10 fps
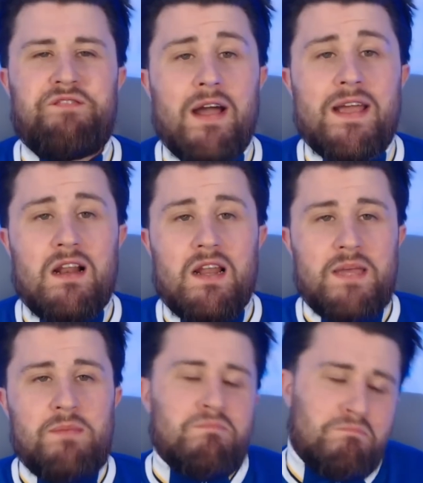
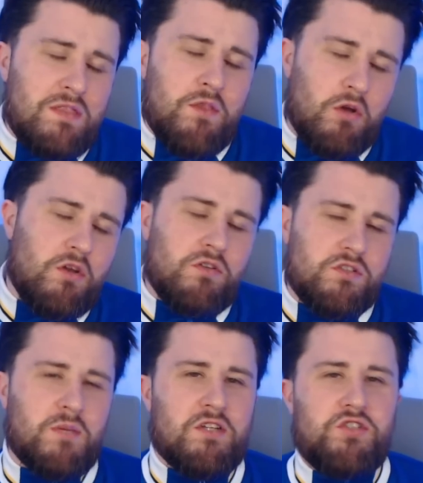finally, not
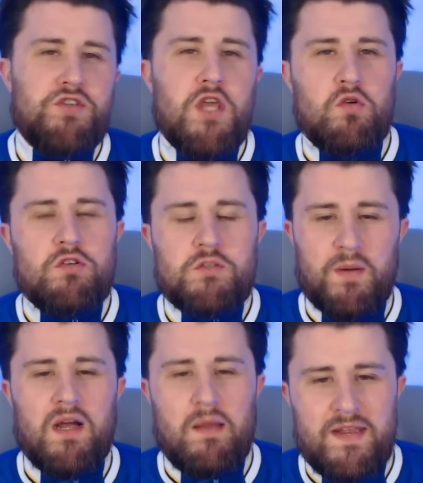so much news,
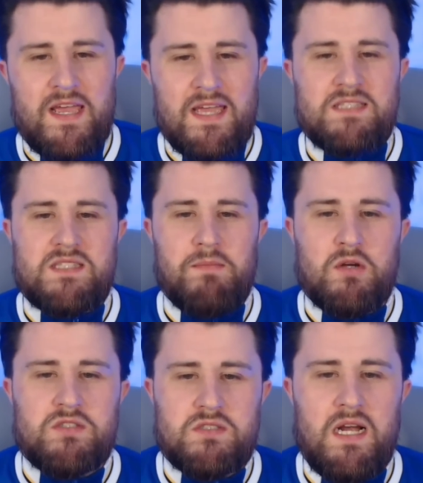but I mean, it is the
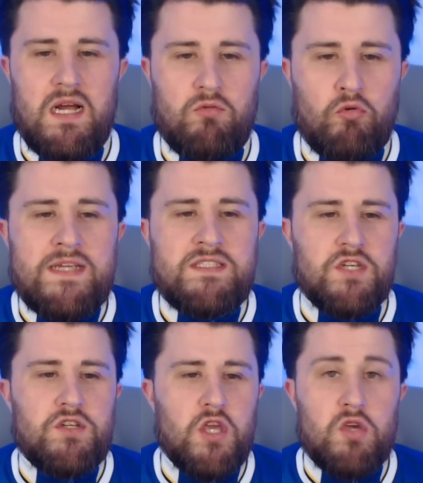most
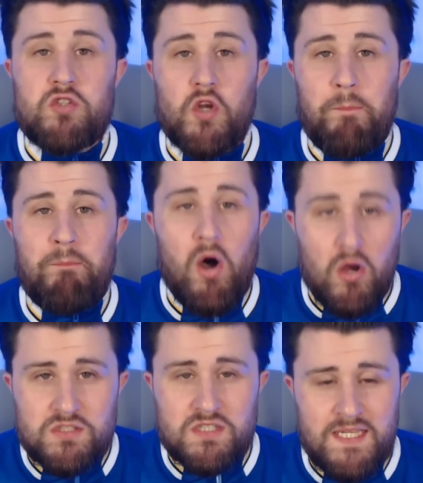recent news. On a
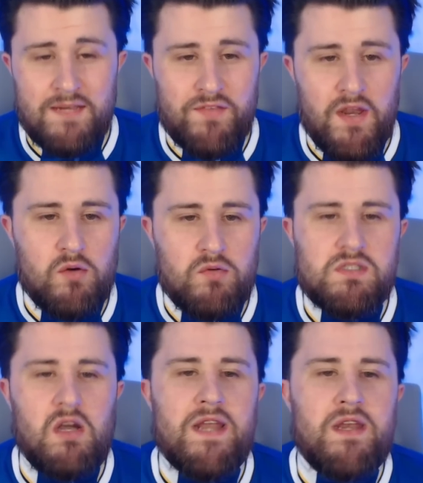positive
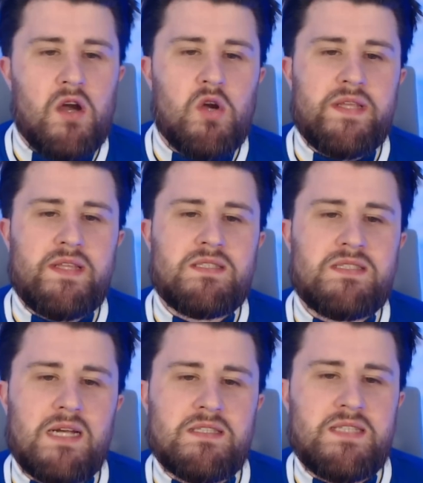note, I know we
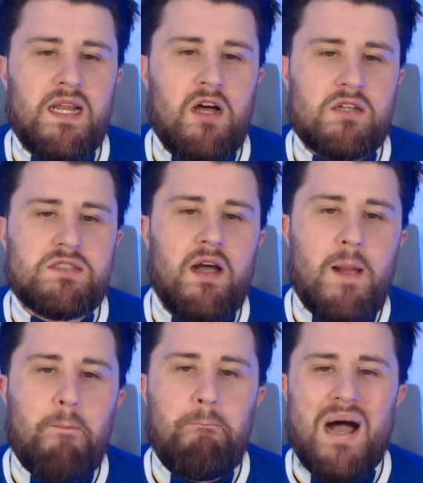discussed it last
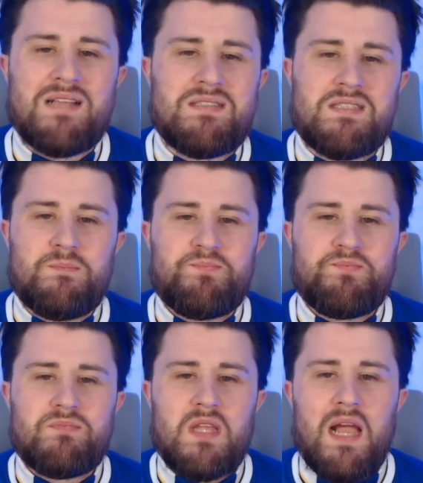night, but
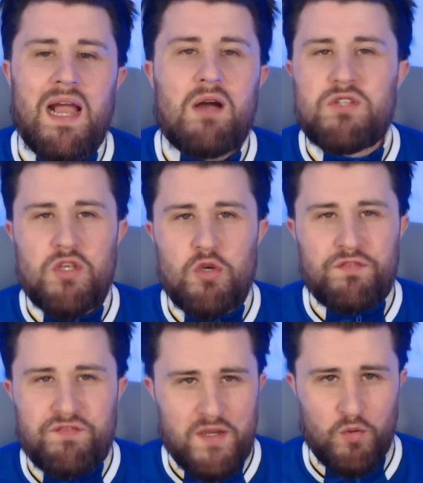how do you
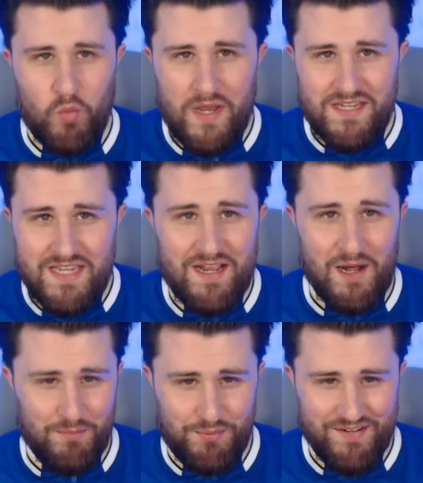feel waking
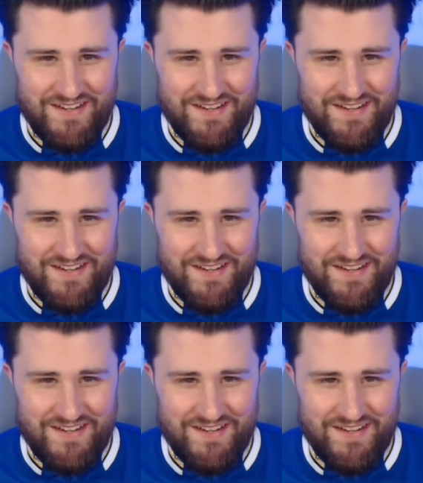up